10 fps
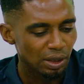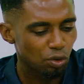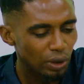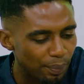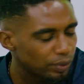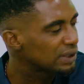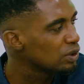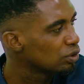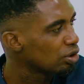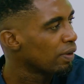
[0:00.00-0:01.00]

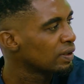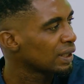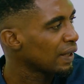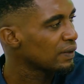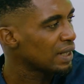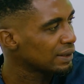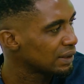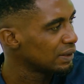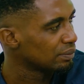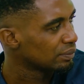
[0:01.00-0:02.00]
collaborating with some of the South African
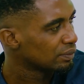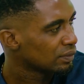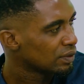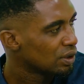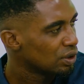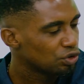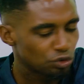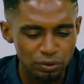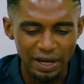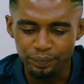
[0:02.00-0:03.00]
team
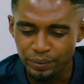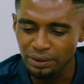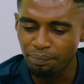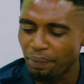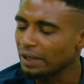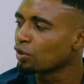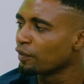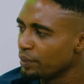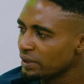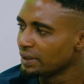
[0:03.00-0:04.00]
should have been part
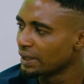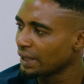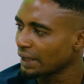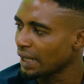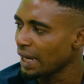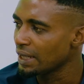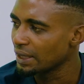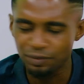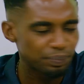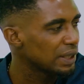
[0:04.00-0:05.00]
of business that I
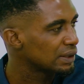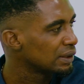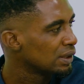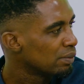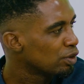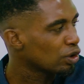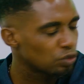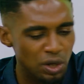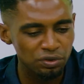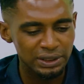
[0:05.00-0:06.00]
expect. Because
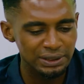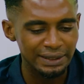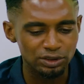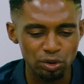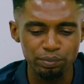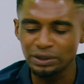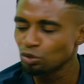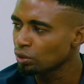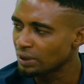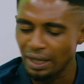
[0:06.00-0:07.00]
when you see that somebody,
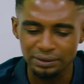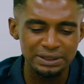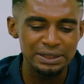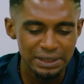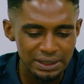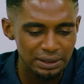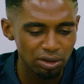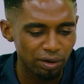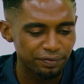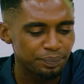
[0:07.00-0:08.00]
no doubt, the league
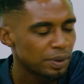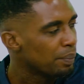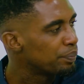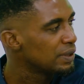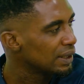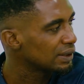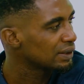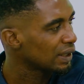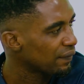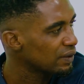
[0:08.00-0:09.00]
of PSL
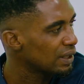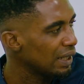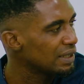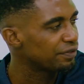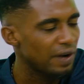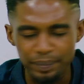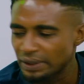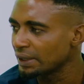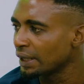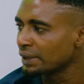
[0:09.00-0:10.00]
South Africa is far
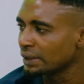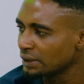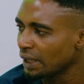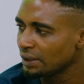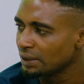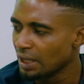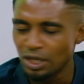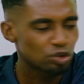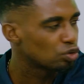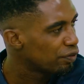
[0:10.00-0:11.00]
better than Nigerian league
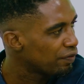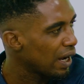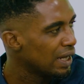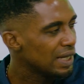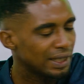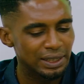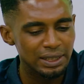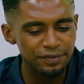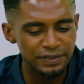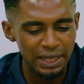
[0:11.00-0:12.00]
so far. And then
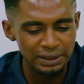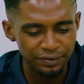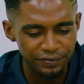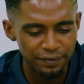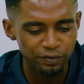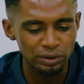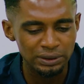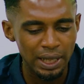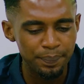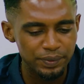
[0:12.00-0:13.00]
if the NFF or
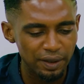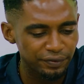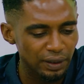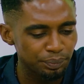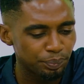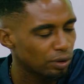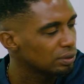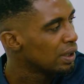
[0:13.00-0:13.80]
the MPFL board